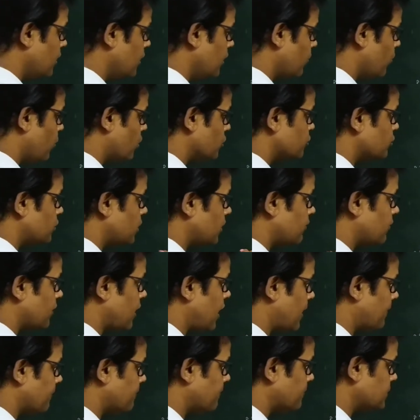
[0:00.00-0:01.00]
then what would have
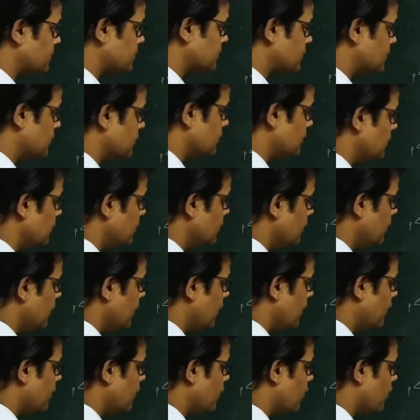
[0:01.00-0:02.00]
happened?
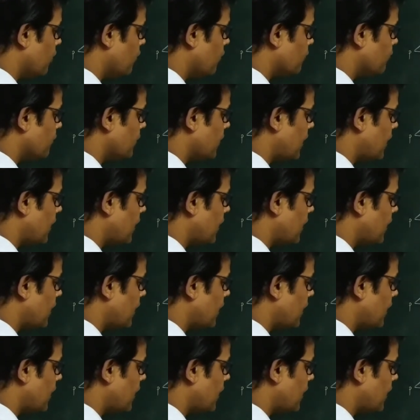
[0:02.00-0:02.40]
A ray of